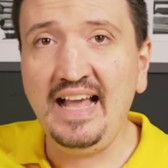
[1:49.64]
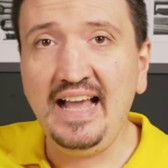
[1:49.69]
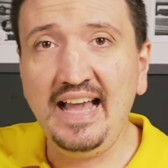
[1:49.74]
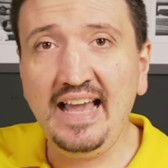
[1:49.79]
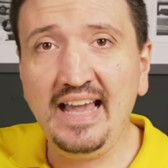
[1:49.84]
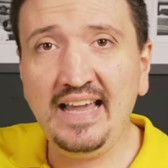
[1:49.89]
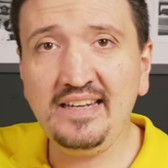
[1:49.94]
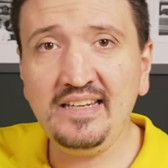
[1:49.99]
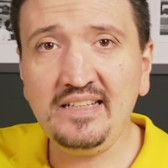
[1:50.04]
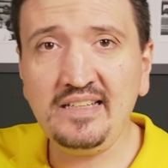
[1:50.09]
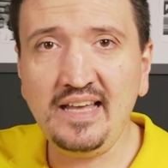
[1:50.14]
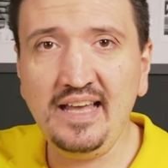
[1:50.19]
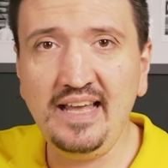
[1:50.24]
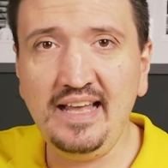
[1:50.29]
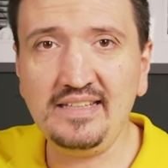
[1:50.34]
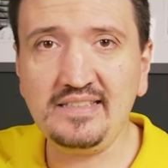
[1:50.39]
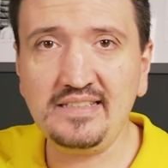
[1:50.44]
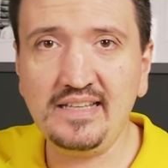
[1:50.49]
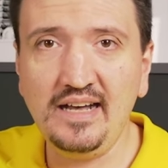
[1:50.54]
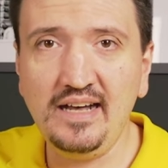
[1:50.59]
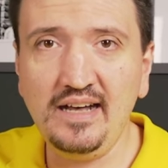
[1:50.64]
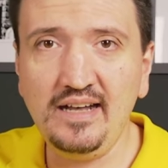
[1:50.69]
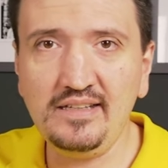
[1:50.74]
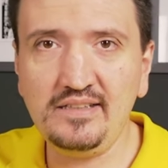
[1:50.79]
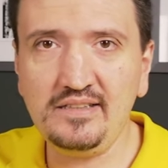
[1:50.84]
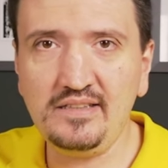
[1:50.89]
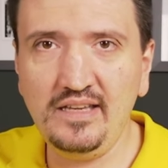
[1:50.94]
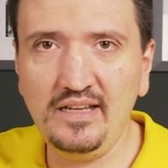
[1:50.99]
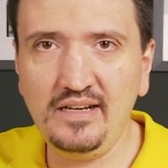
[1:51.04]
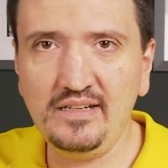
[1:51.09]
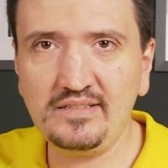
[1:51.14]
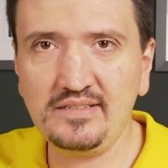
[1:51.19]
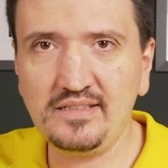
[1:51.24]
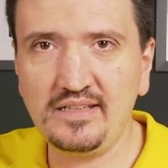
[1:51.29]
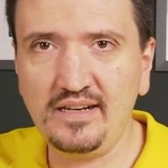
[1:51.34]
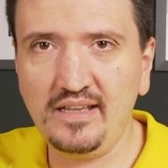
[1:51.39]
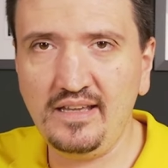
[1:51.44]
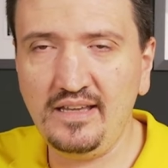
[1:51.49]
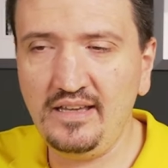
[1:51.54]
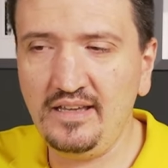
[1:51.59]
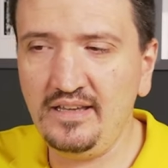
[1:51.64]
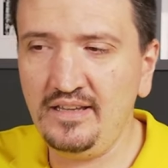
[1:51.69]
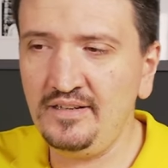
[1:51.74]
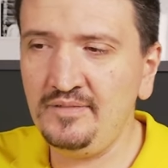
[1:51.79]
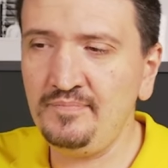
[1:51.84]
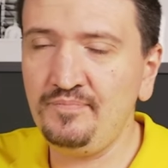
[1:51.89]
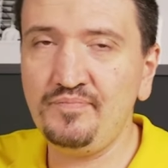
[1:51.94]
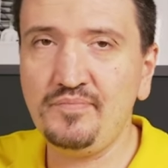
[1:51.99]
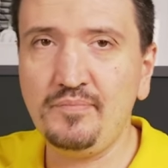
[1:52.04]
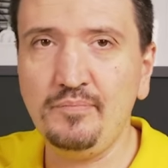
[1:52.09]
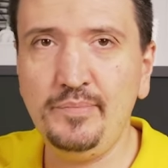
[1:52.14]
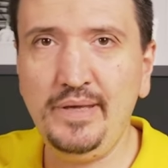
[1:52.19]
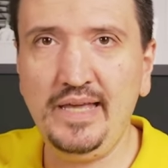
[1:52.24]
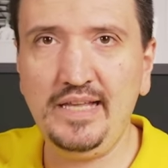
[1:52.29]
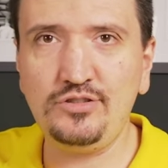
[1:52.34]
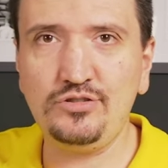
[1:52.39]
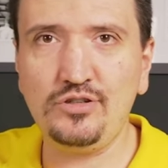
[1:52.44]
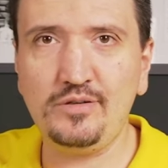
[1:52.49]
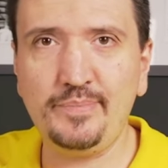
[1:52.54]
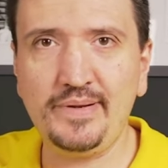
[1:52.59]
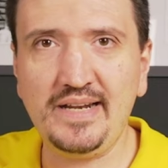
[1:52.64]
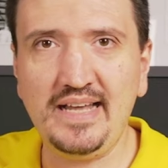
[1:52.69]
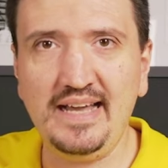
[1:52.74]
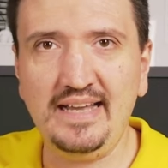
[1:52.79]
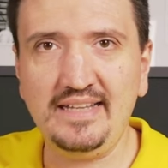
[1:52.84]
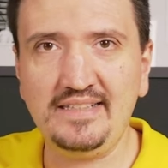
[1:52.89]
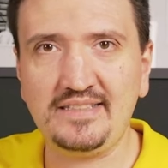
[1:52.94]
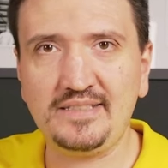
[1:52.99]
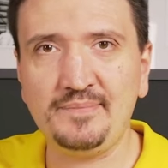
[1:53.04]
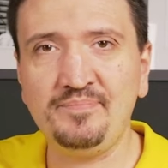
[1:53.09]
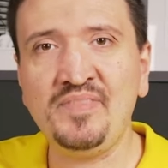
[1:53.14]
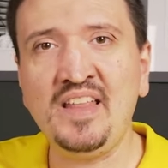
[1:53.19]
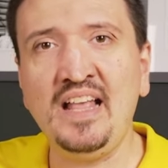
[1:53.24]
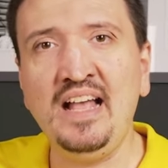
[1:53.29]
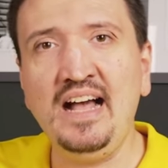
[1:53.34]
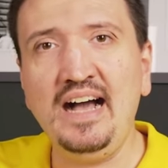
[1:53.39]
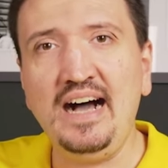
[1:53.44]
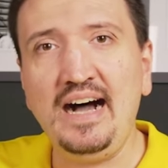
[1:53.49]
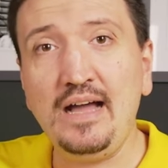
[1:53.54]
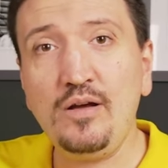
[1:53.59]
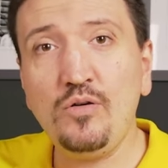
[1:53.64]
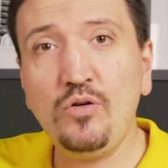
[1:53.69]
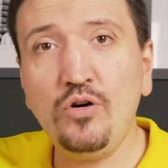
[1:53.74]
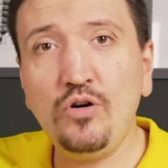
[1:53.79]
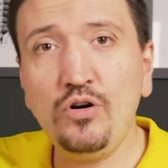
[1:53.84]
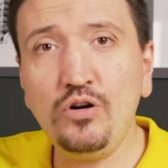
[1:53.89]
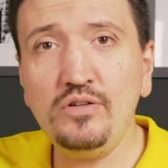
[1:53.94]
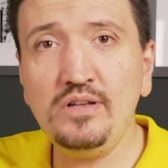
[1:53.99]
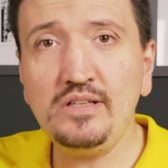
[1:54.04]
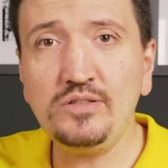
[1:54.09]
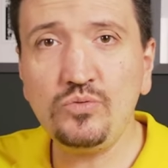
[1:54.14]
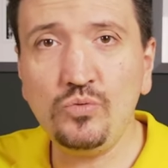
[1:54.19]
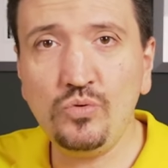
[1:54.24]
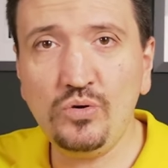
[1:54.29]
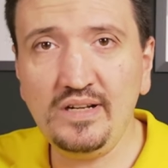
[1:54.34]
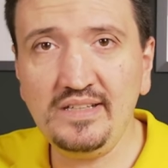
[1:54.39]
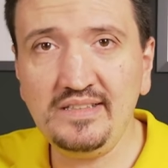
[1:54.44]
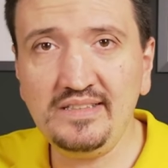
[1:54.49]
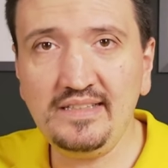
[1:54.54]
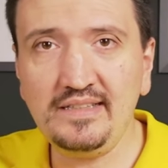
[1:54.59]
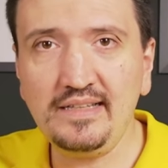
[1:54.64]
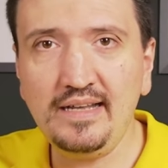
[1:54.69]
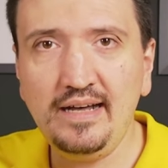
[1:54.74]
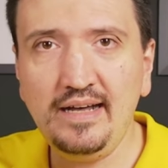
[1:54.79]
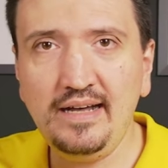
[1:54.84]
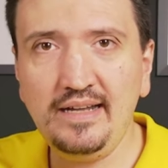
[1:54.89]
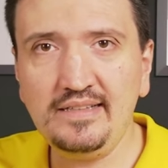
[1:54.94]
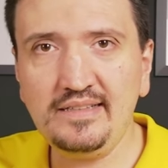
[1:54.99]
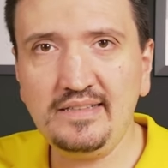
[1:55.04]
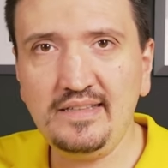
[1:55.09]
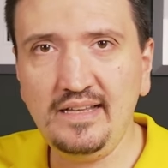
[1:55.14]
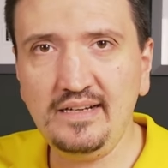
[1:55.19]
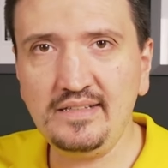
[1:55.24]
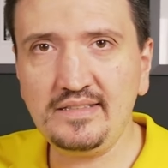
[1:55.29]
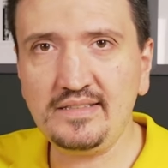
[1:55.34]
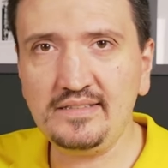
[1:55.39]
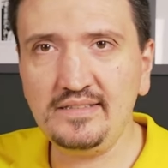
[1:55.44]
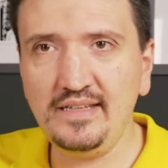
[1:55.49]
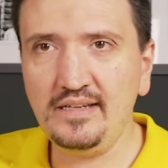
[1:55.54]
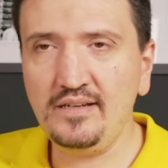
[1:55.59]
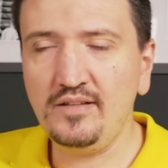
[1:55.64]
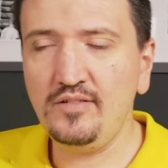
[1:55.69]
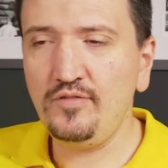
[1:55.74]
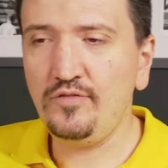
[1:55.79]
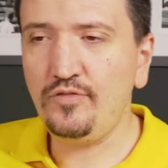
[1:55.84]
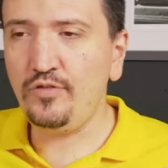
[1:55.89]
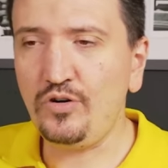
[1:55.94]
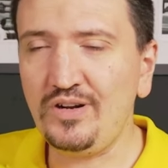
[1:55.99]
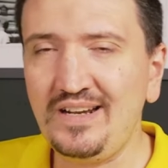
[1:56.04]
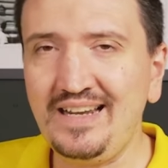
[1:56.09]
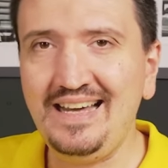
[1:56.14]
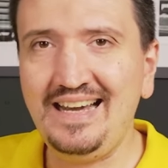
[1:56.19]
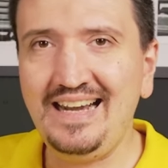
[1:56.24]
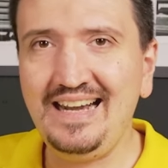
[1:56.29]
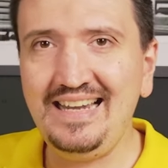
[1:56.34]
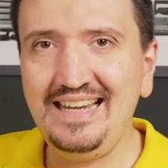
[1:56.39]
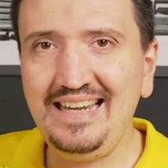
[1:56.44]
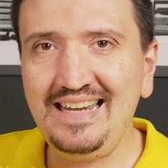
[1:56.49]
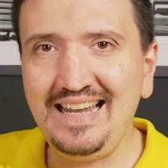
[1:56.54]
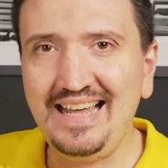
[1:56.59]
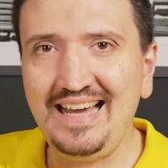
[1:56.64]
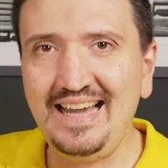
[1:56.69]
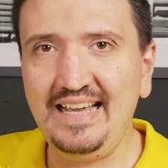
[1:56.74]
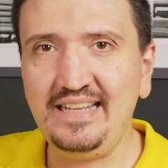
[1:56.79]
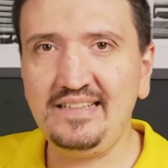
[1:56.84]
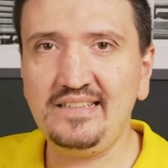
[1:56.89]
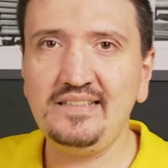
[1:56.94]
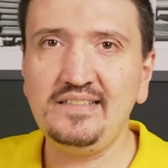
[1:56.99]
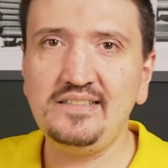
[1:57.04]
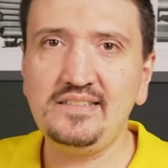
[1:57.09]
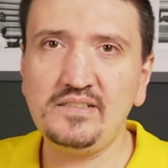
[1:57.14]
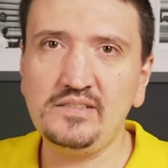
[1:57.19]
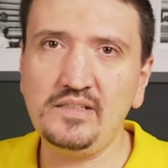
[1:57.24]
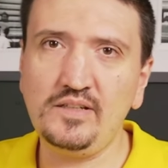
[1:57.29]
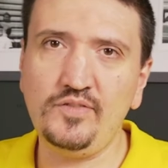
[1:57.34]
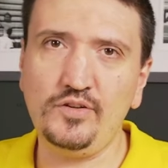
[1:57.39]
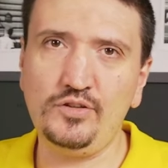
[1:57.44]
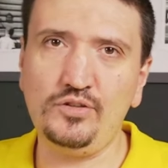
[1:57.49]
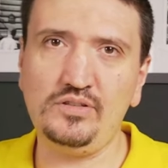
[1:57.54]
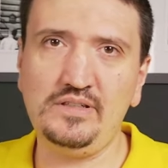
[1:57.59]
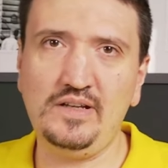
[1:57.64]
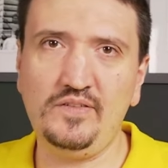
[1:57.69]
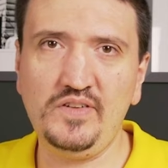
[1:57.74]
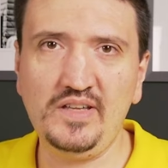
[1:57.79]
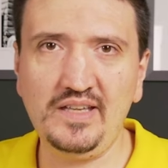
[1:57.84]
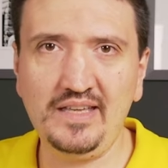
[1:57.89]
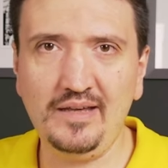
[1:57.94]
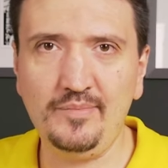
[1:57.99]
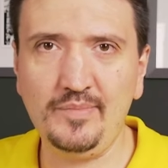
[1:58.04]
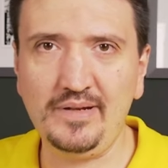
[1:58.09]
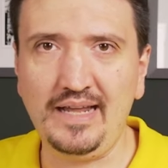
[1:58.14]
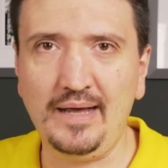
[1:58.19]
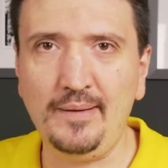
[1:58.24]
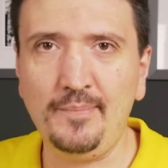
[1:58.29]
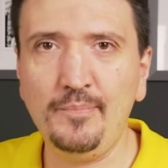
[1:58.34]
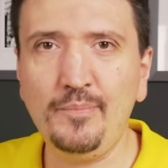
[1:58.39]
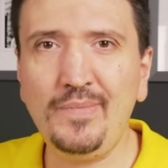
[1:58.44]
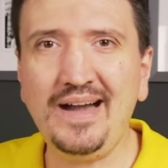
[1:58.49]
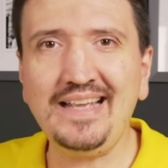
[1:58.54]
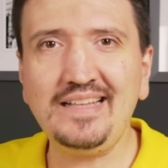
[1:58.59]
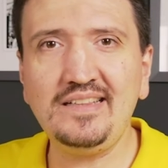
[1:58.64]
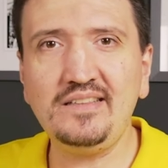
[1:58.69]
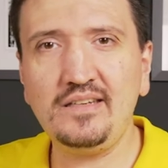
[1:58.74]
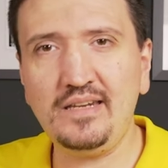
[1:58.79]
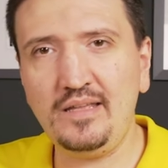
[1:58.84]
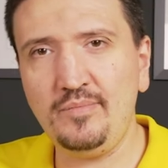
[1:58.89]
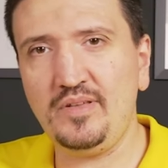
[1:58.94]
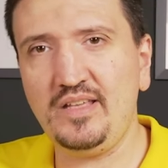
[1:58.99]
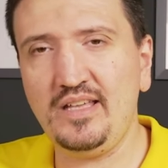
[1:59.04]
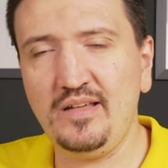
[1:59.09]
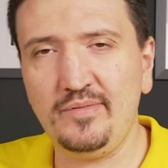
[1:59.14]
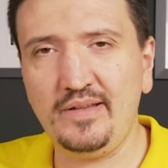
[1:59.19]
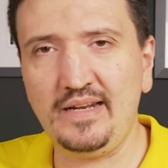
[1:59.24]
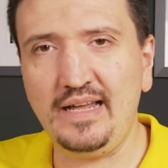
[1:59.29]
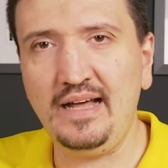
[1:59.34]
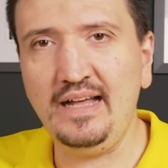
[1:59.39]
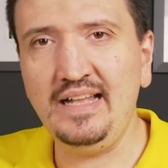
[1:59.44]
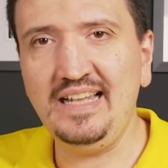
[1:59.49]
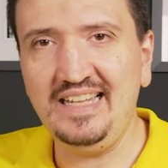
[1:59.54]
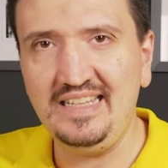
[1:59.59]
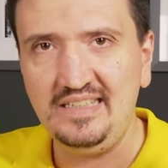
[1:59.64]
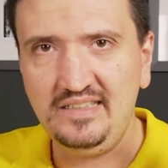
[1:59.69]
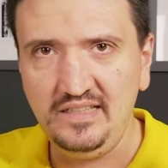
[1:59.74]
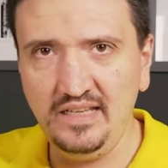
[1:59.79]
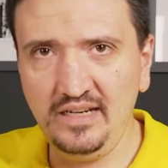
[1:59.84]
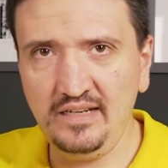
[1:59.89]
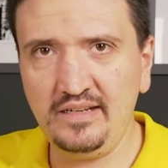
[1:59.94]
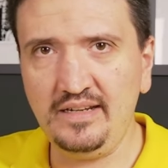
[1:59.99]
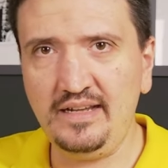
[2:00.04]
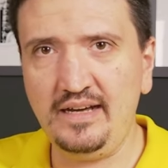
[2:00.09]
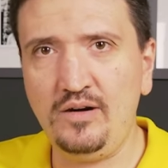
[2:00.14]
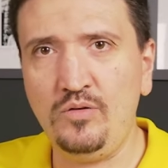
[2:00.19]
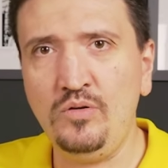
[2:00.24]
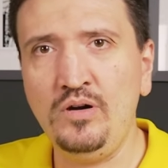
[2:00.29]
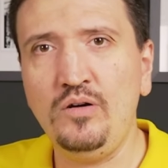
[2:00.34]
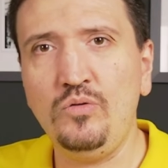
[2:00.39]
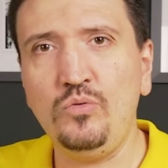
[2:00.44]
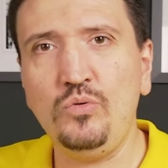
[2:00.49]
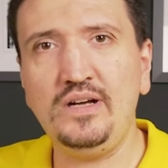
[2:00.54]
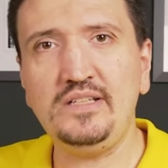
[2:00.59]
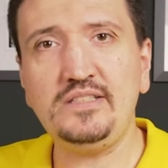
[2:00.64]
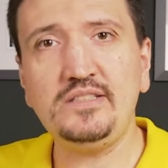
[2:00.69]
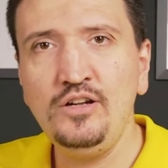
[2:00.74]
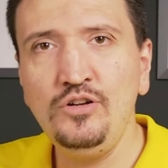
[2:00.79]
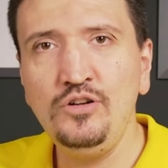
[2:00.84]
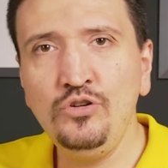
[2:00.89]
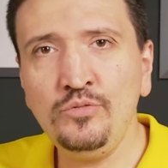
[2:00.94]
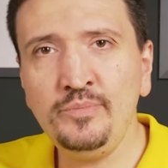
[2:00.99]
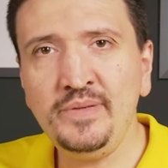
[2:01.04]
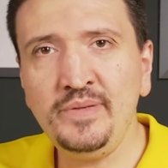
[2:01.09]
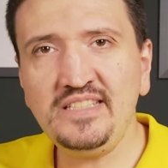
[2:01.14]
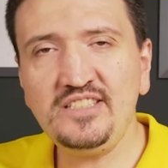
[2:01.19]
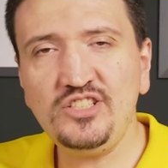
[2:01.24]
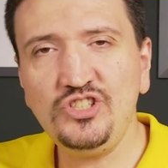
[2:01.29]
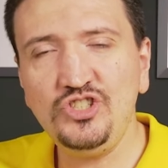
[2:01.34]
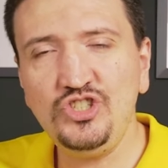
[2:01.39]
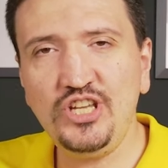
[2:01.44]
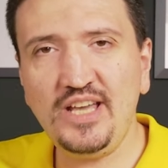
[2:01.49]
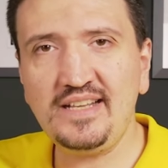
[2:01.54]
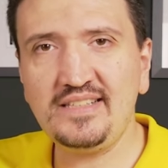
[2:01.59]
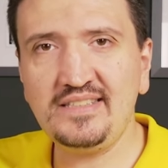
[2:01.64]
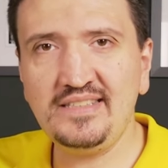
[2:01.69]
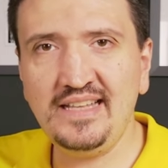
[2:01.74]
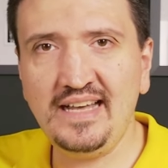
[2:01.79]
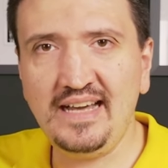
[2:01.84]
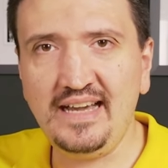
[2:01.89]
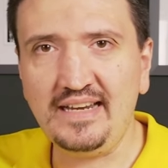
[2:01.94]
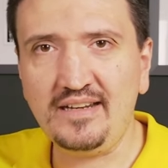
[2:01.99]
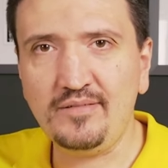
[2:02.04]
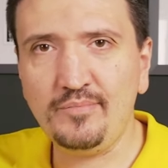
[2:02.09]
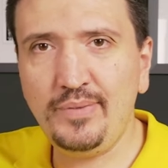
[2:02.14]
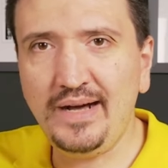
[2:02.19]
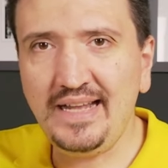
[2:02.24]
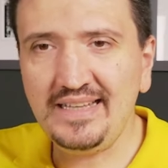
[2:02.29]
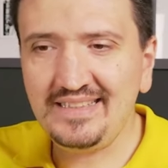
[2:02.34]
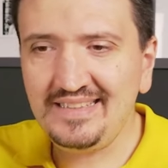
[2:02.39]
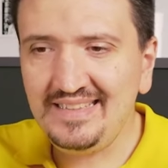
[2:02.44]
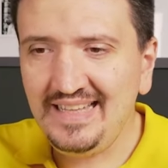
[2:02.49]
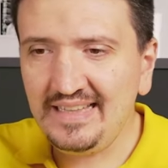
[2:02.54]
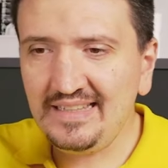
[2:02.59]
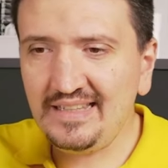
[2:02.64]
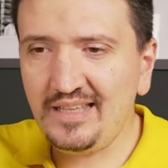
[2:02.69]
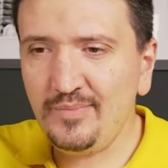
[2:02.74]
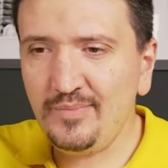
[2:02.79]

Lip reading: And it has a tilt screen, big surprise. I always wanted a tilt screen for a light street photography camera. My dream camera till now was Lumix GX9, but that